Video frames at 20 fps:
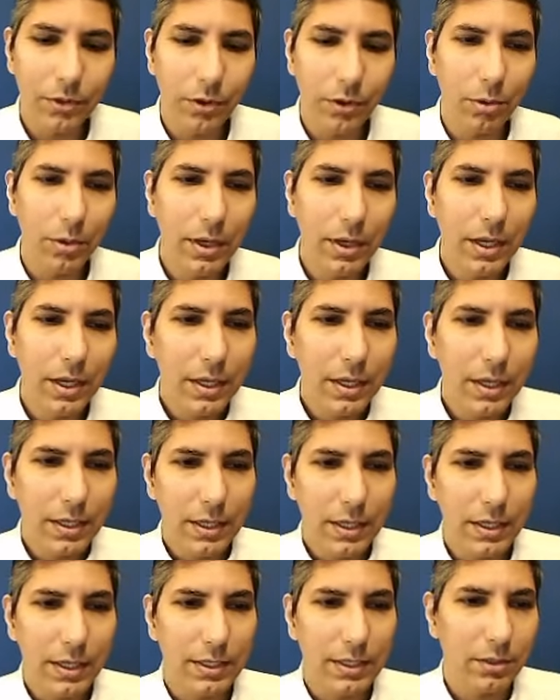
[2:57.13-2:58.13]
So
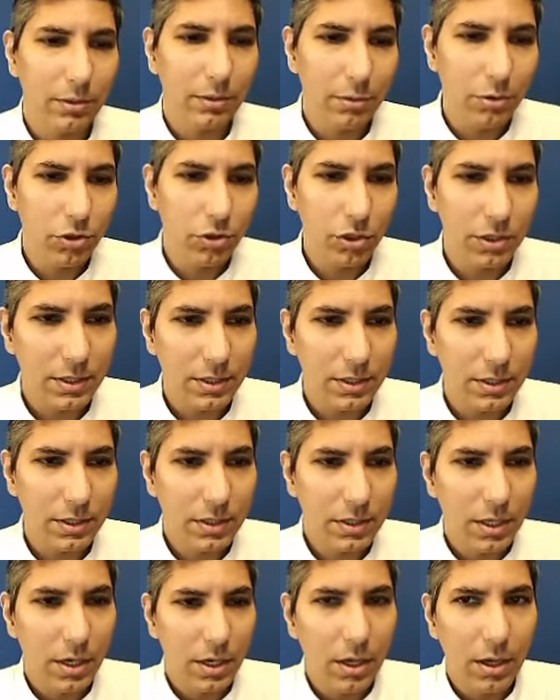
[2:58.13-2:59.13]

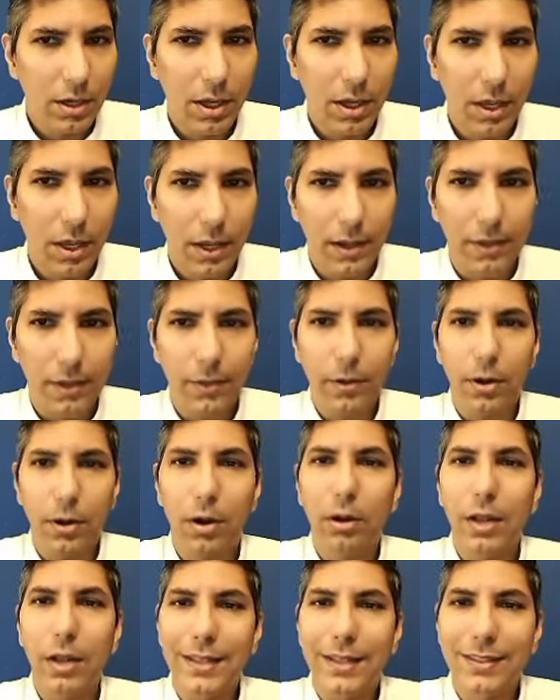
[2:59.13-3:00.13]
solutions, there
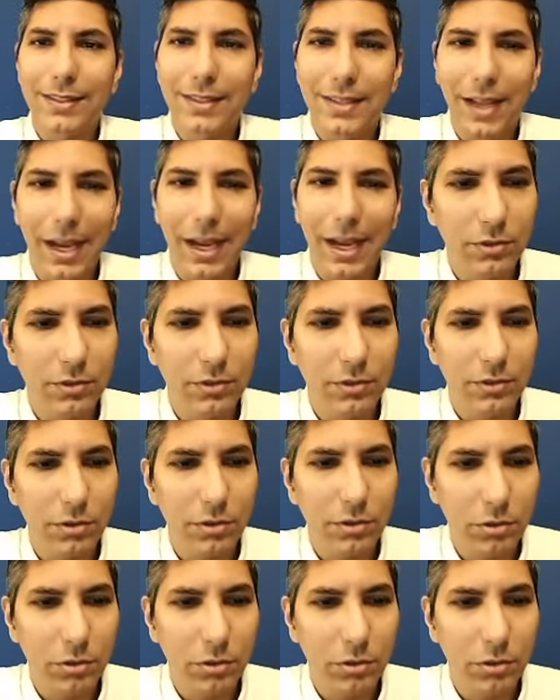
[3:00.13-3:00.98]
are lots of types of